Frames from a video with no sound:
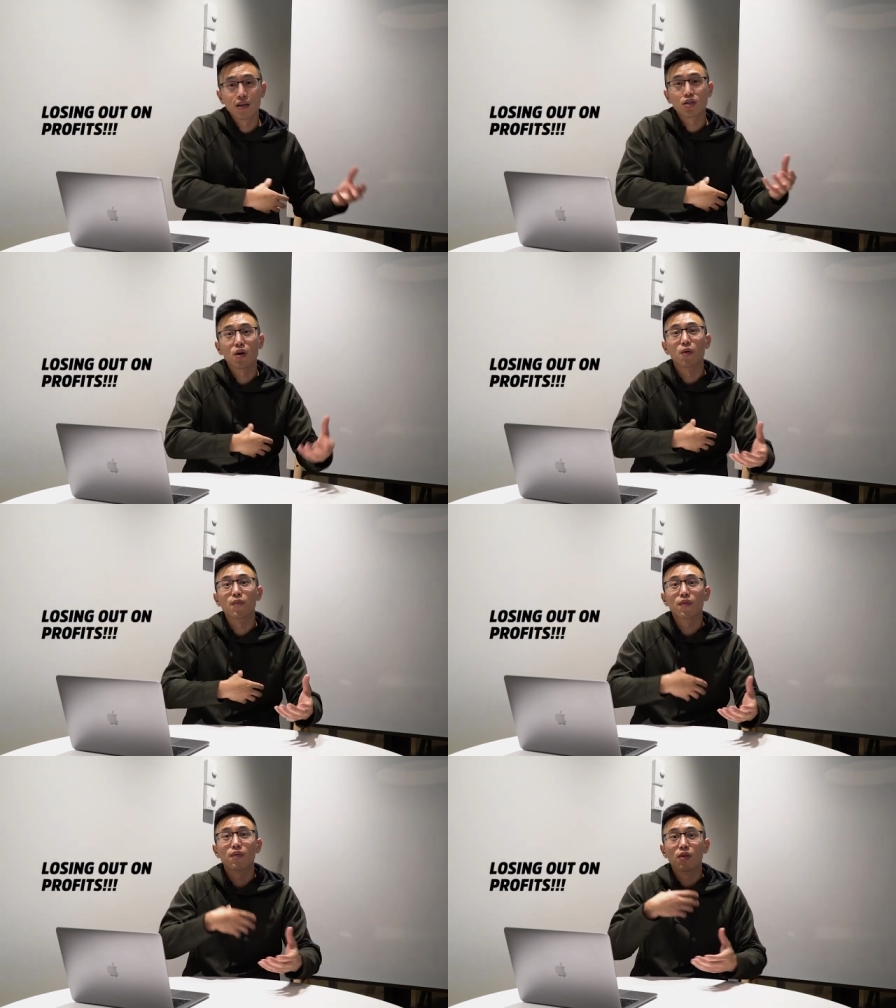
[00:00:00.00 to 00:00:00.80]

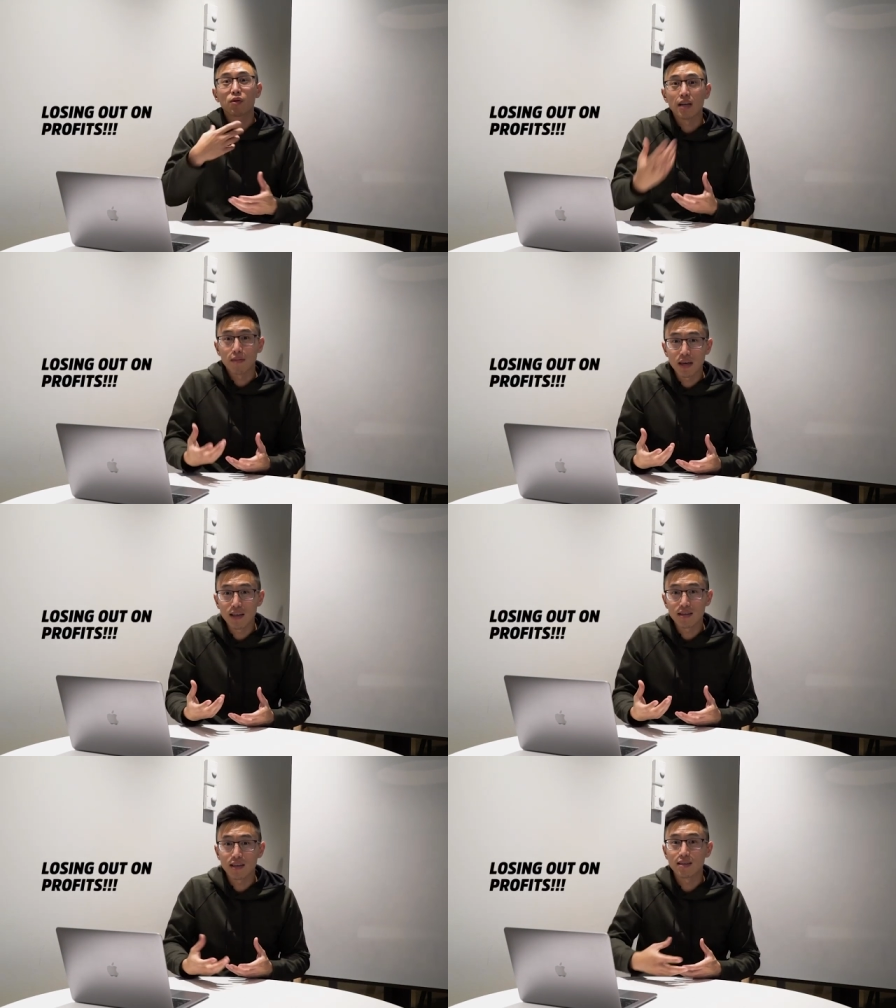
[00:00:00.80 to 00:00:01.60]
So what that
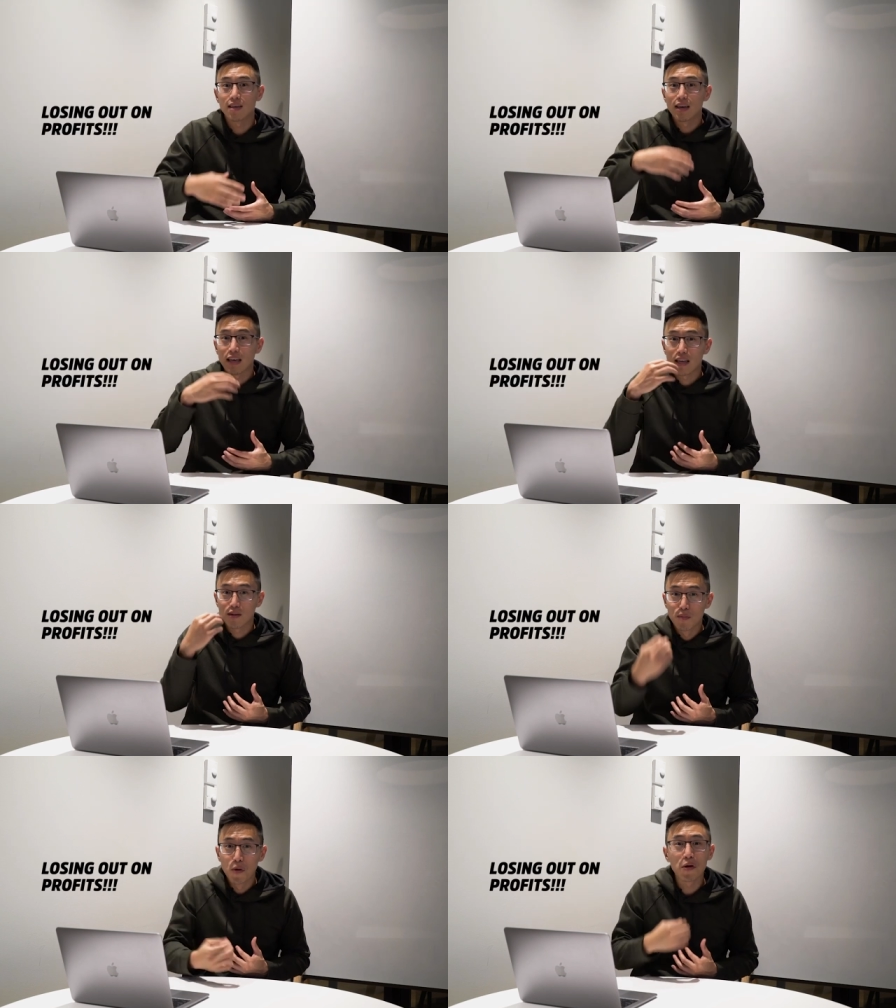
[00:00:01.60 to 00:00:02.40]
means is
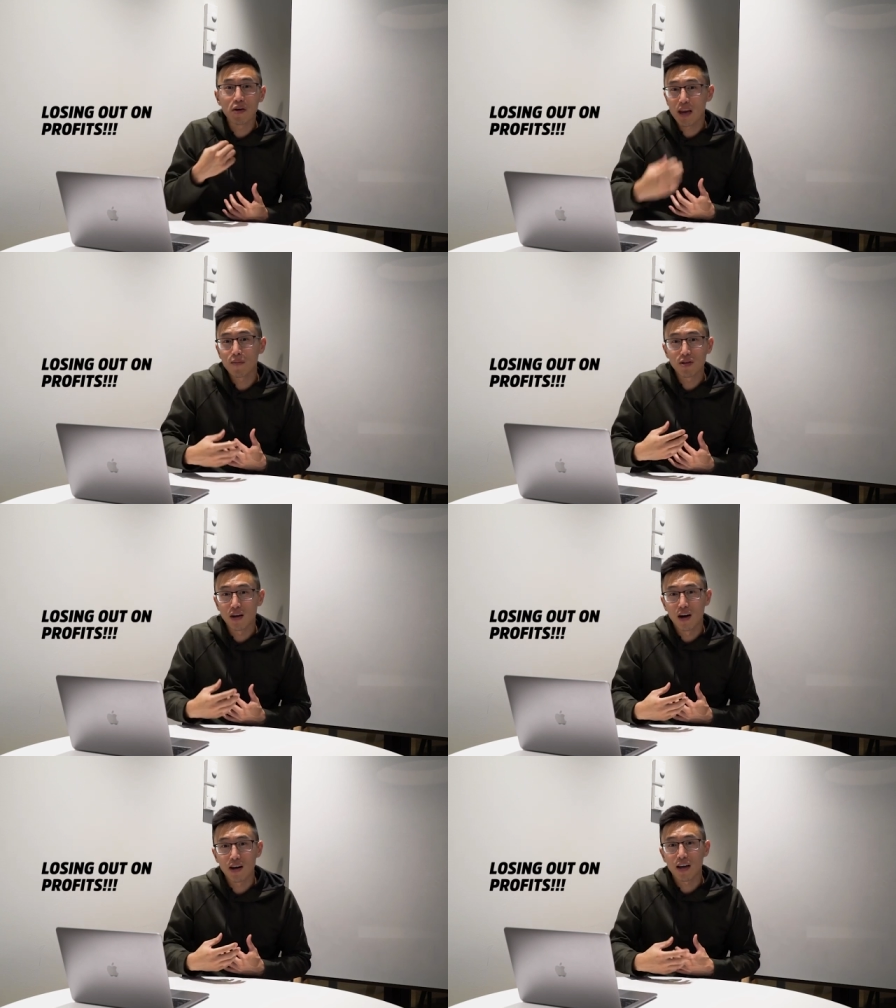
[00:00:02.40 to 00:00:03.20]
the more you're able
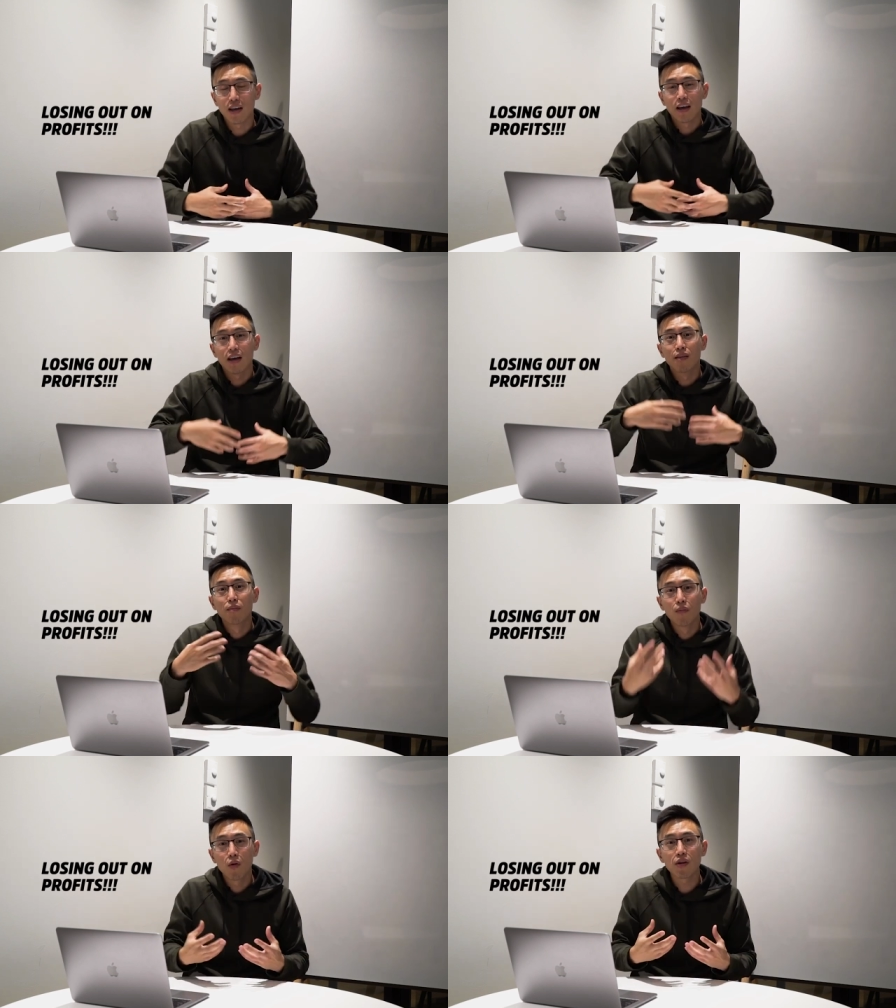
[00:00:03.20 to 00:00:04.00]
to audit and the
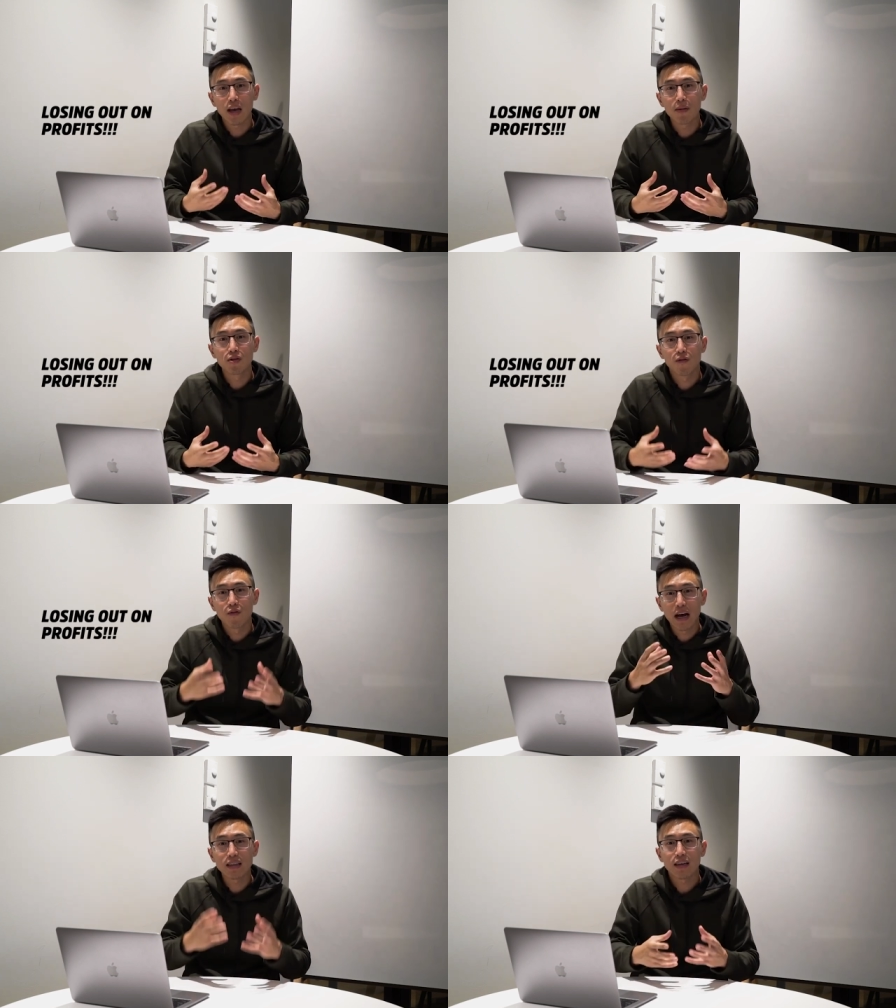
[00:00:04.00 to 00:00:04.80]
more you're able to
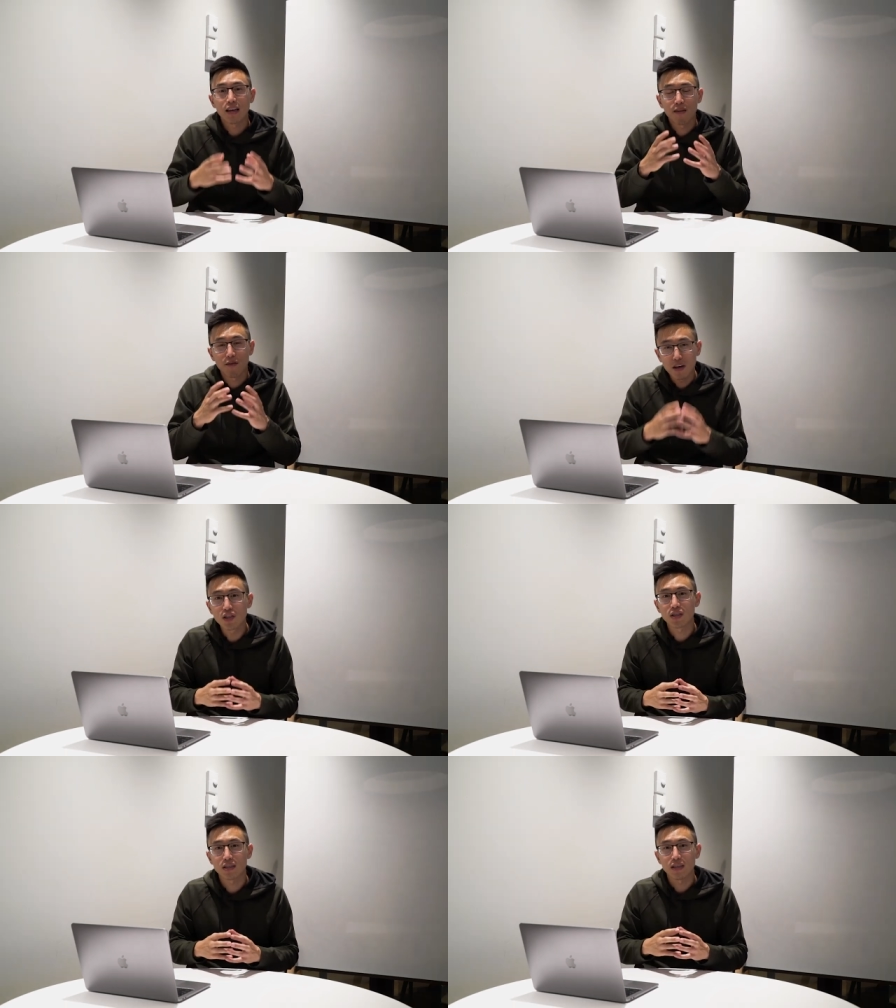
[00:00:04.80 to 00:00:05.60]
find the
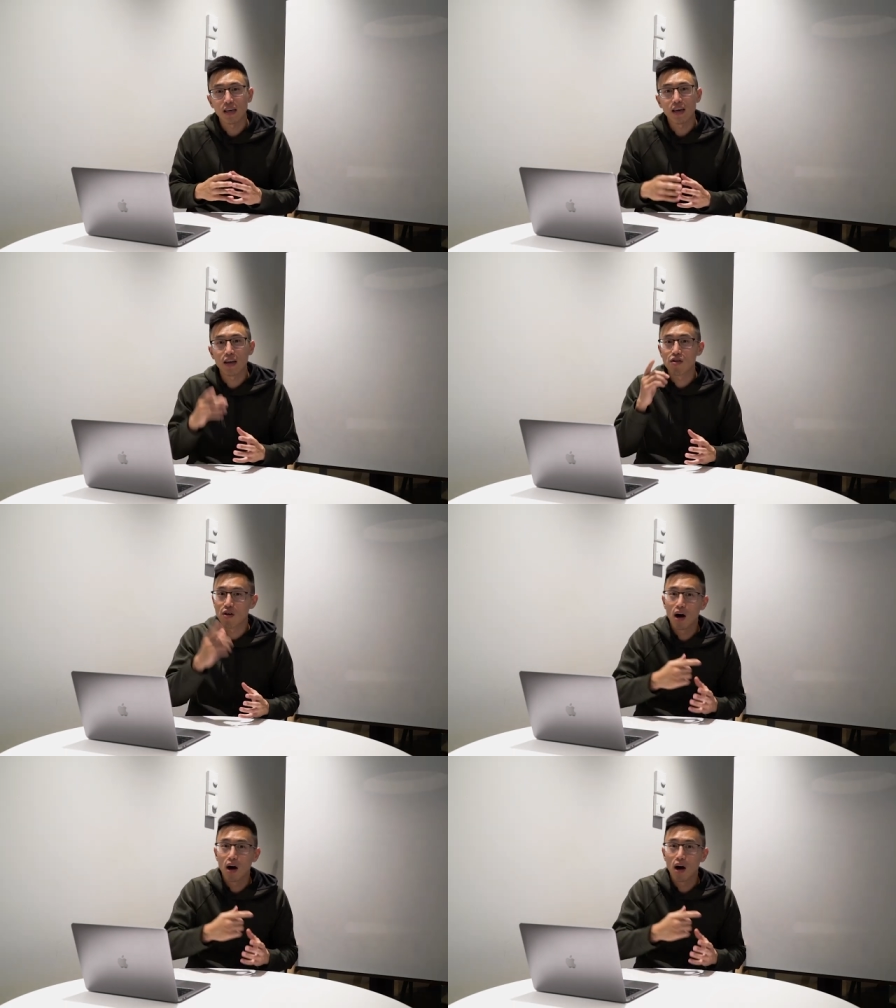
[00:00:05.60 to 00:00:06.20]
inefficiency in your